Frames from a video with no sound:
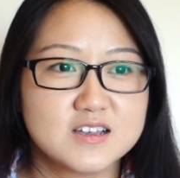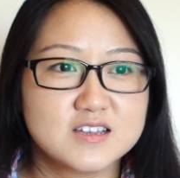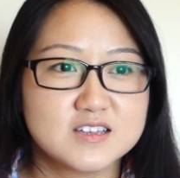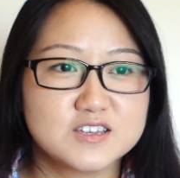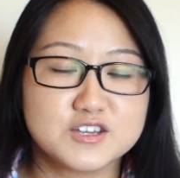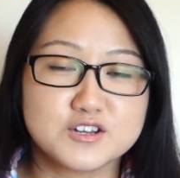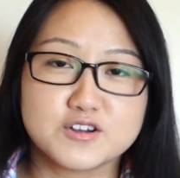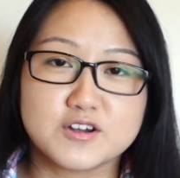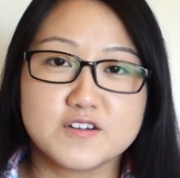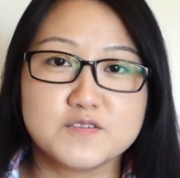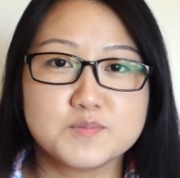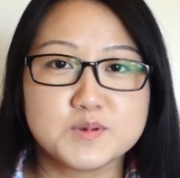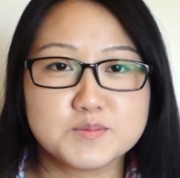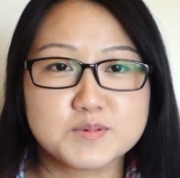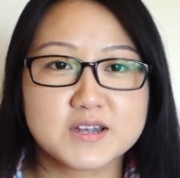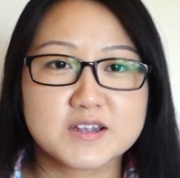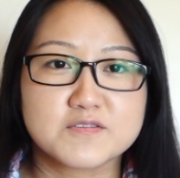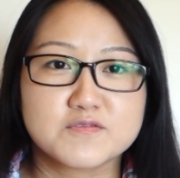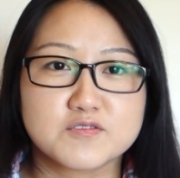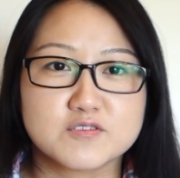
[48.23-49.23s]
you know, I've been
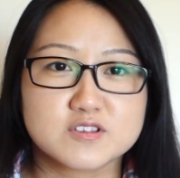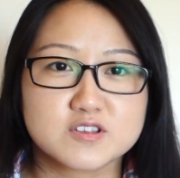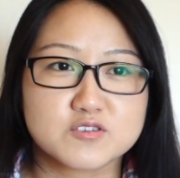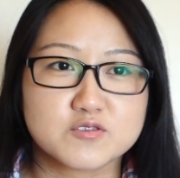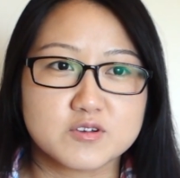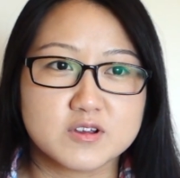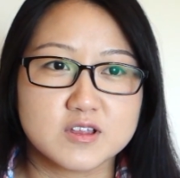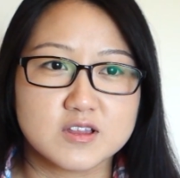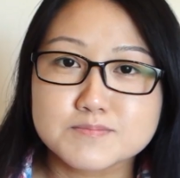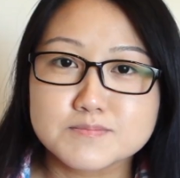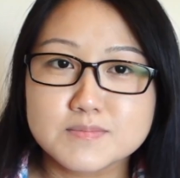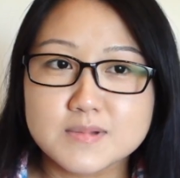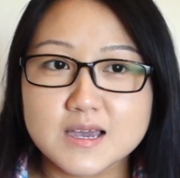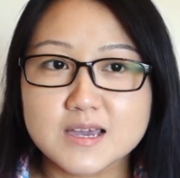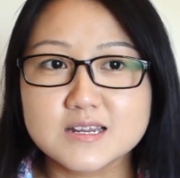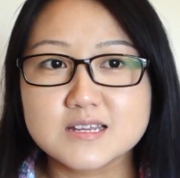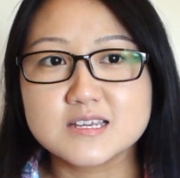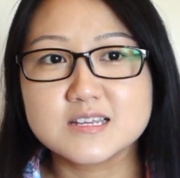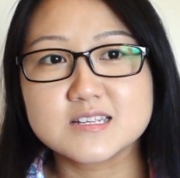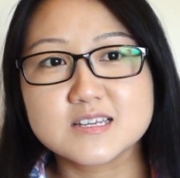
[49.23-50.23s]
back and forth to Korea
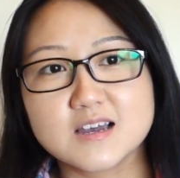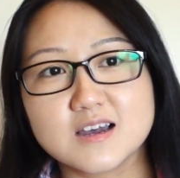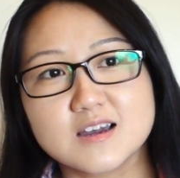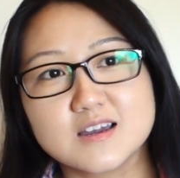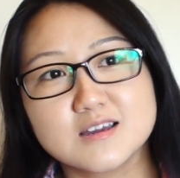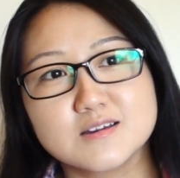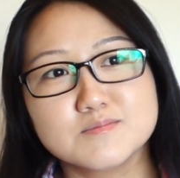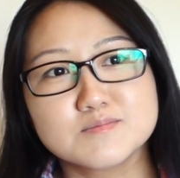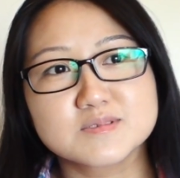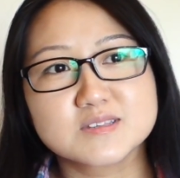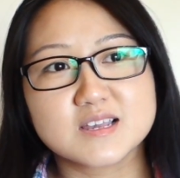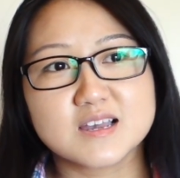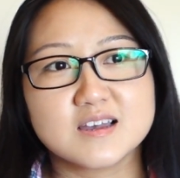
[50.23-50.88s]
many times,